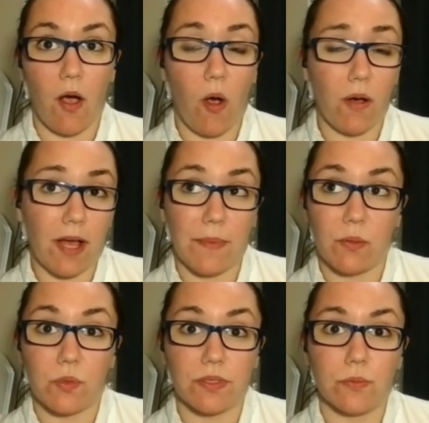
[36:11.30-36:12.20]
I mean,
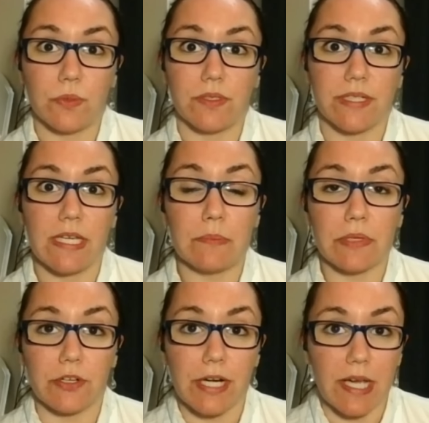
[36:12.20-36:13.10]
we'll keep
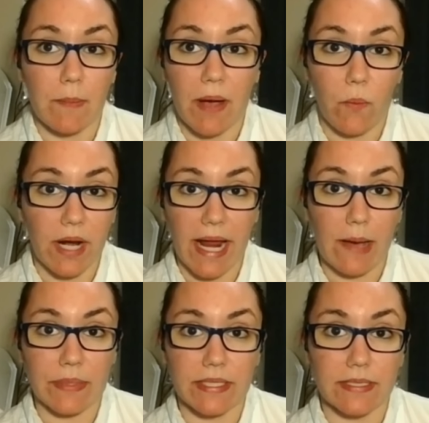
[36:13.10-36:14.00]
learning about what
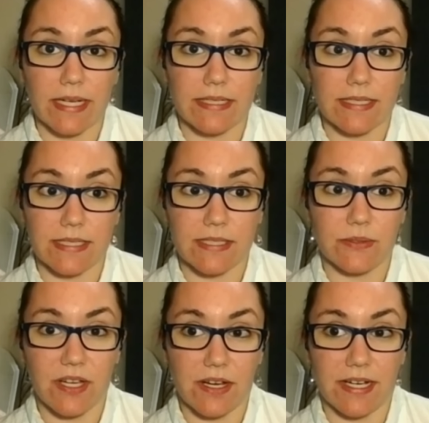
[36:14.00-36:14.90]
happened as this goes
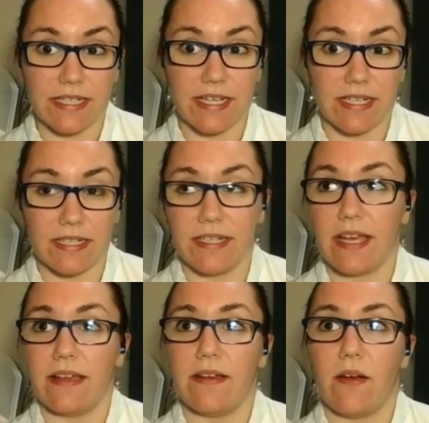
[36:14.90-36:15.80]
on, and
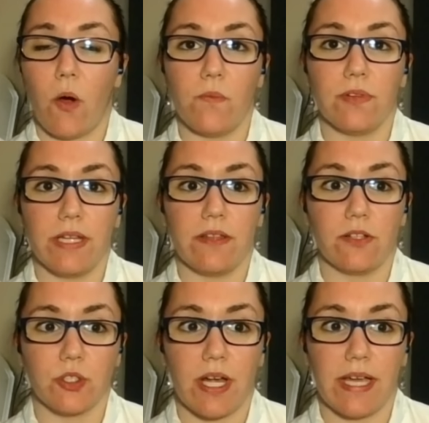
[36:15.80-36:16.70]
hopefully they'll
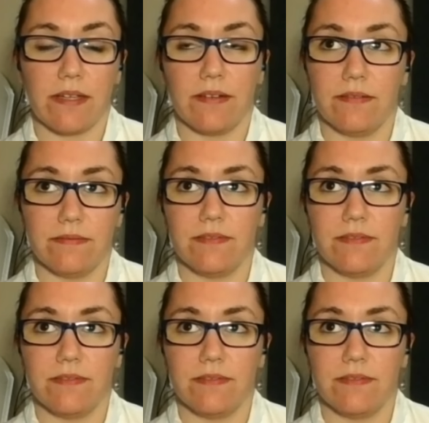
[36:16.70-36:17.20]
try and